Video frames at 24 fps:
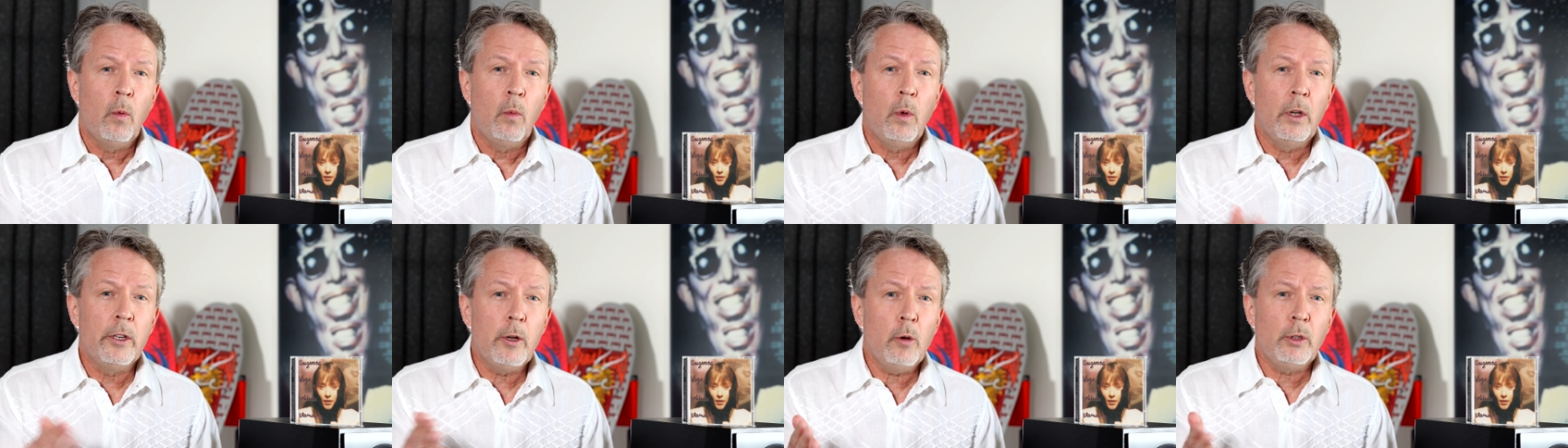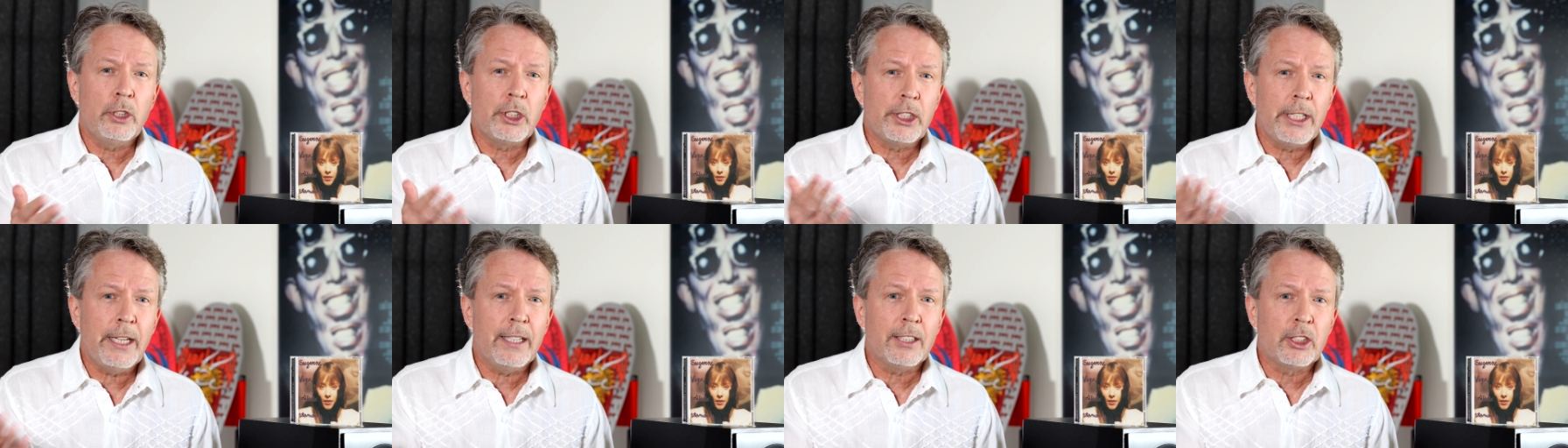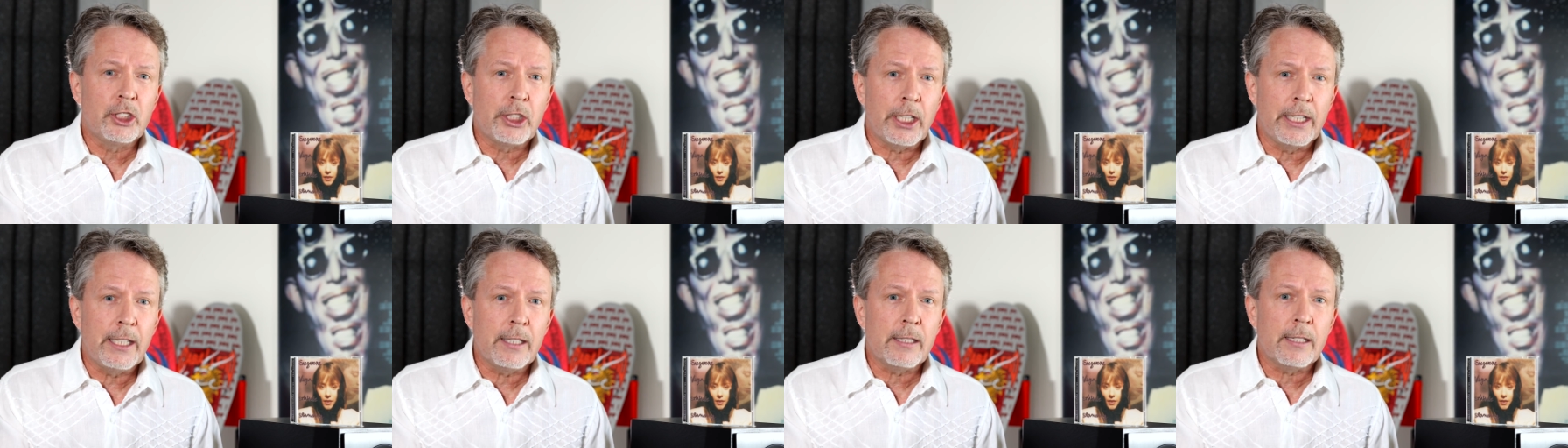Well, no
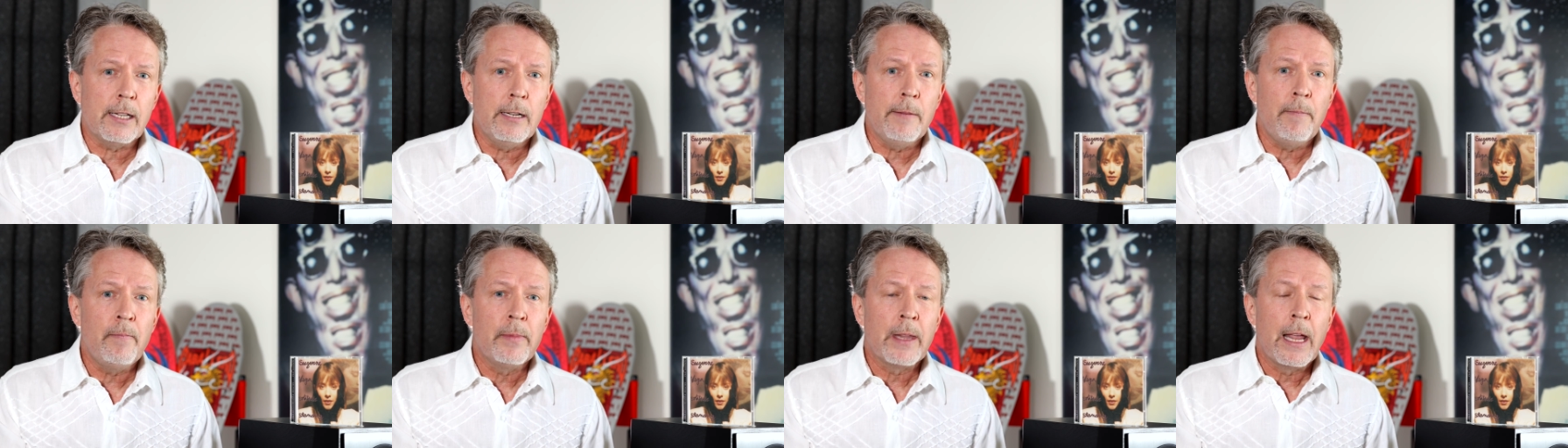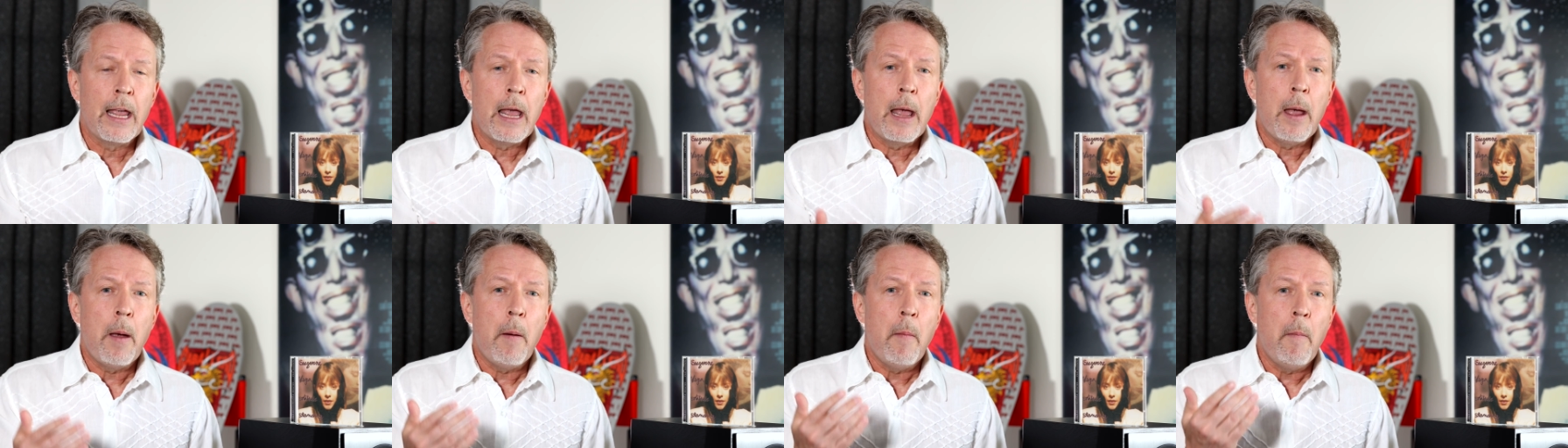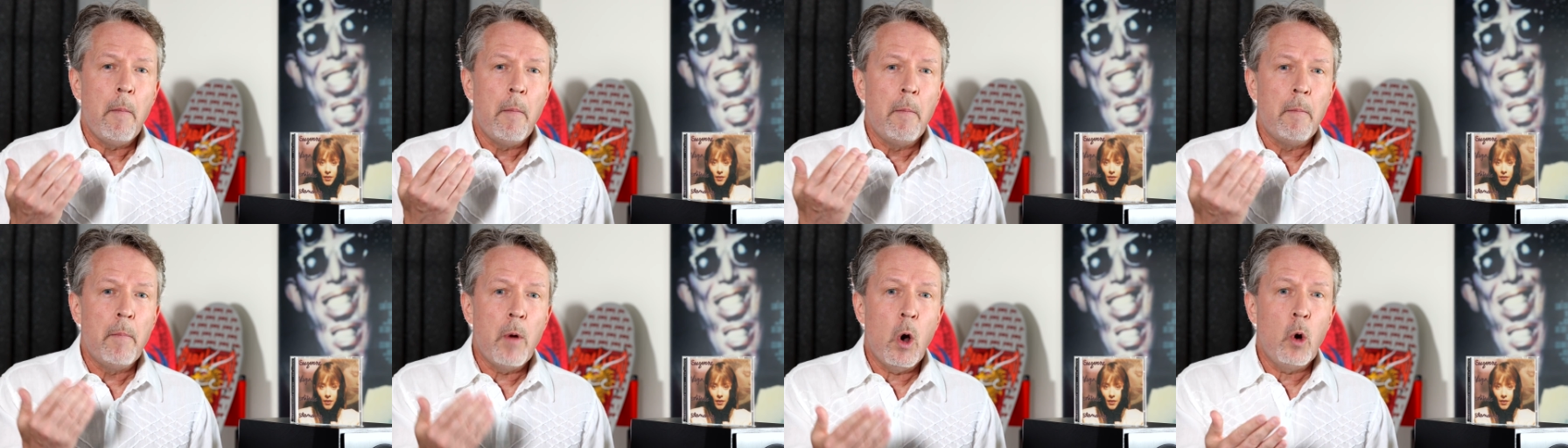shit, Jason.
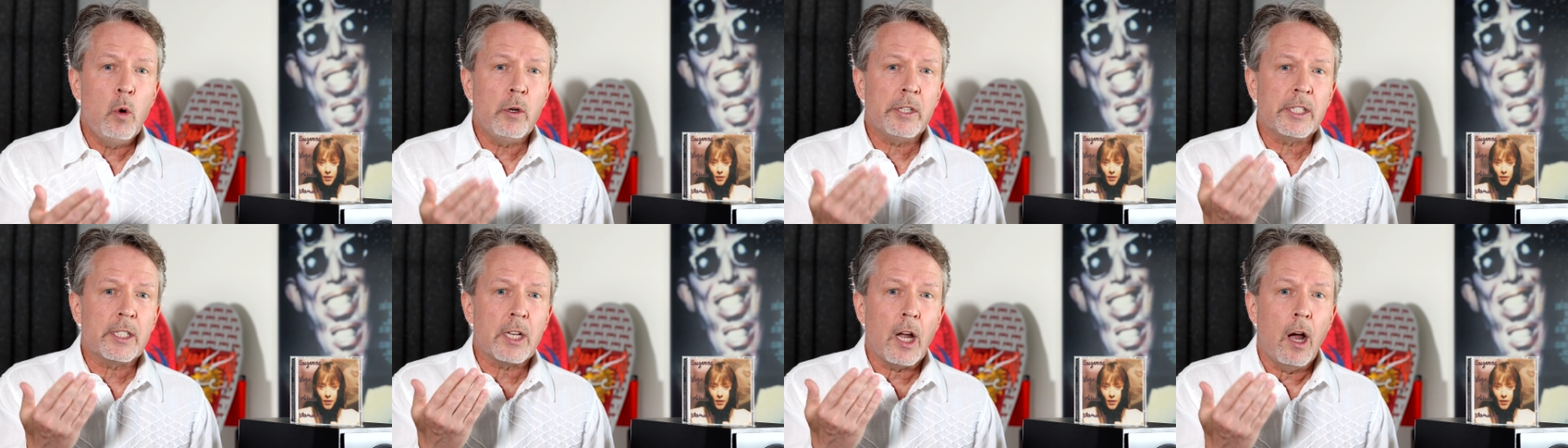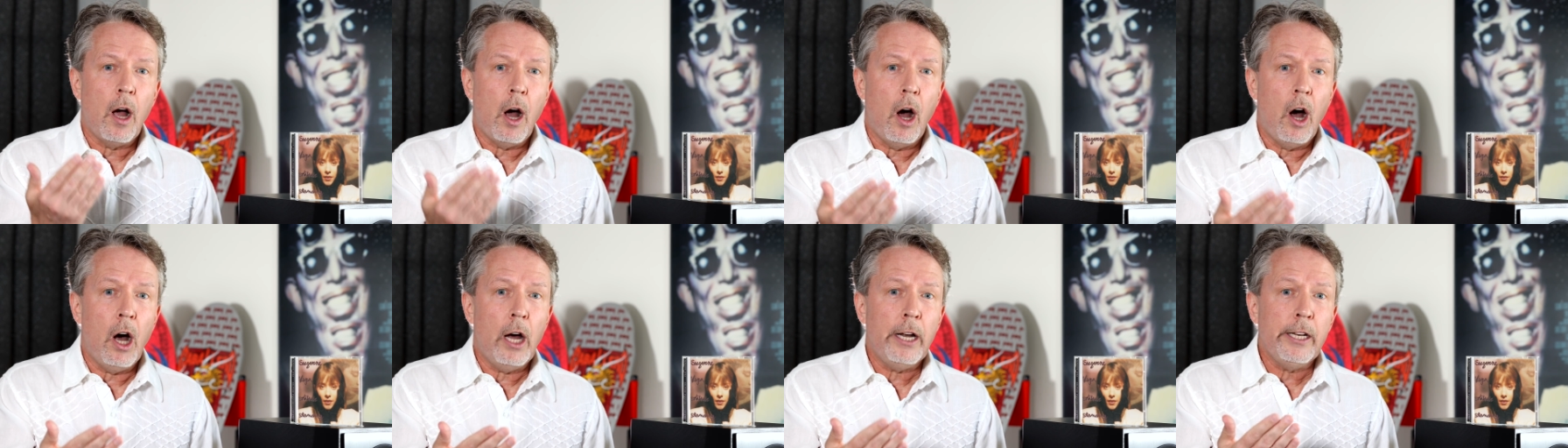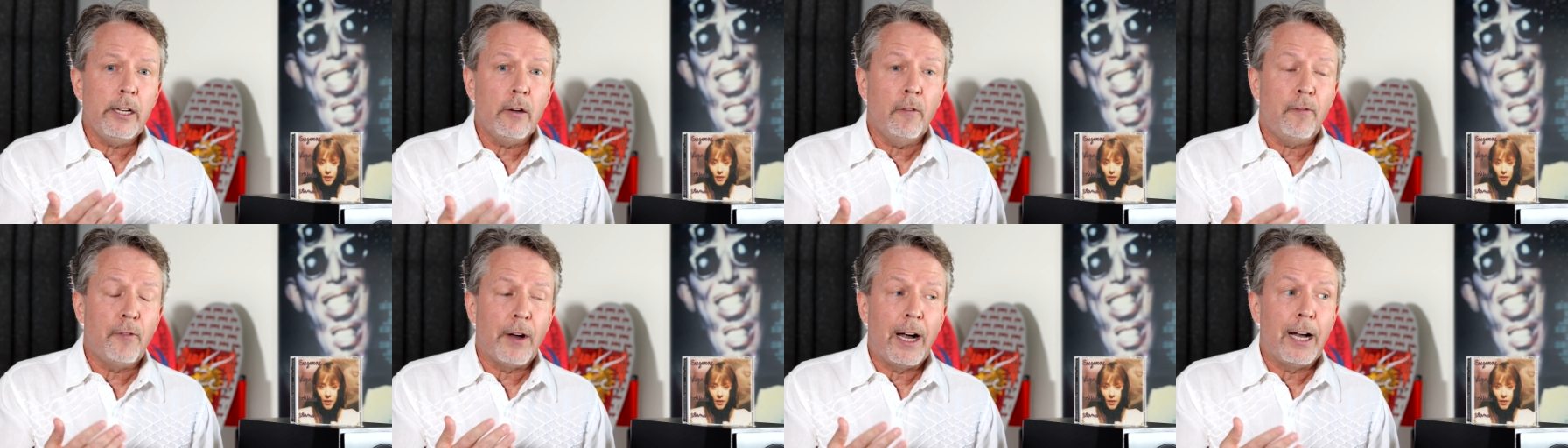Most
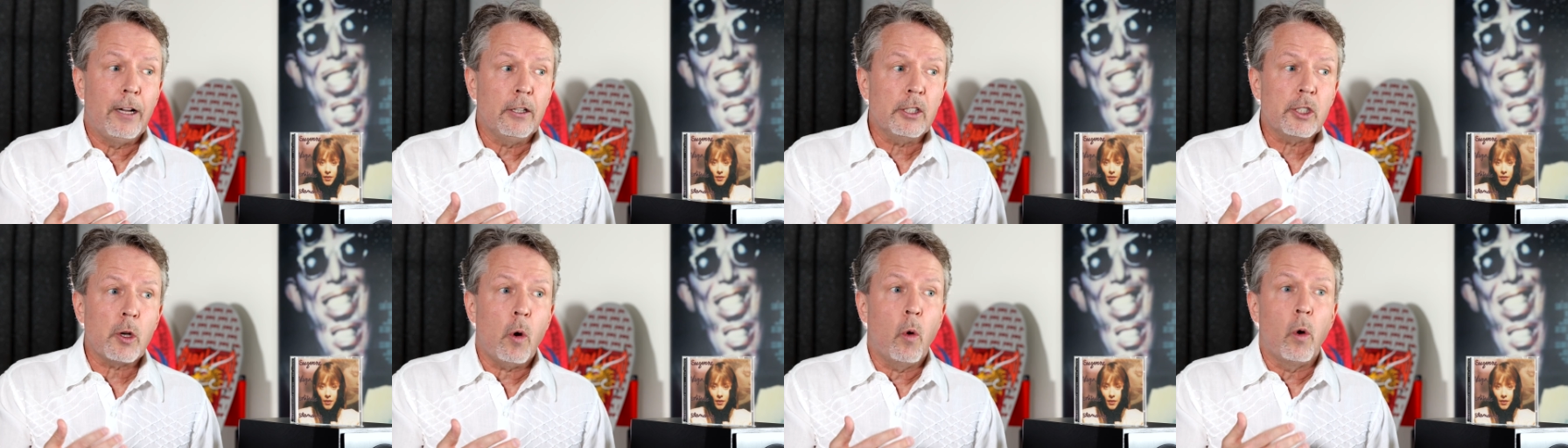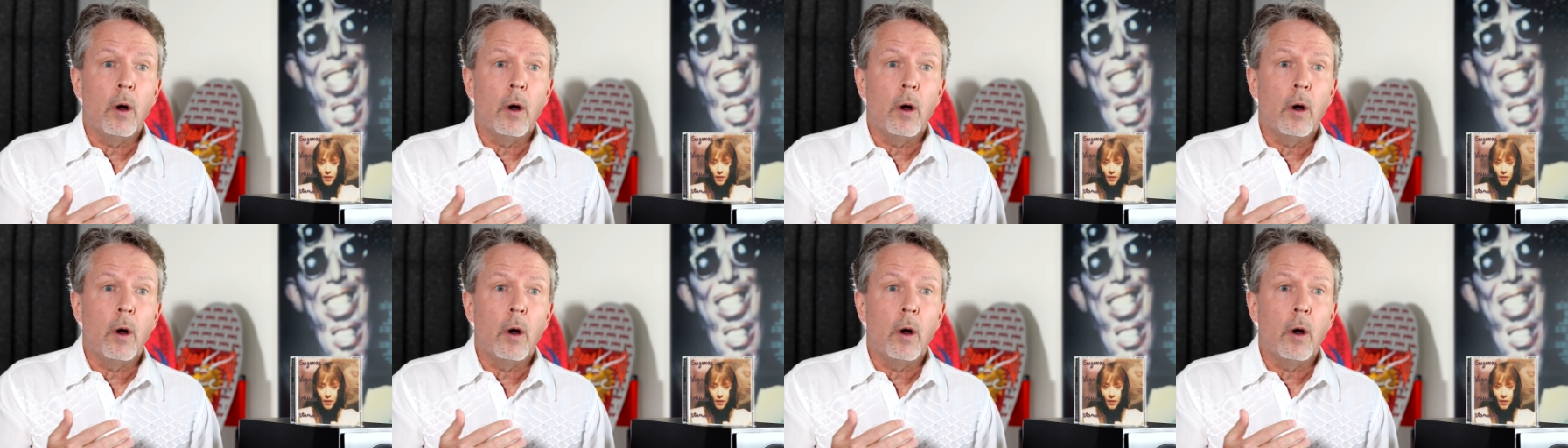audiophiles,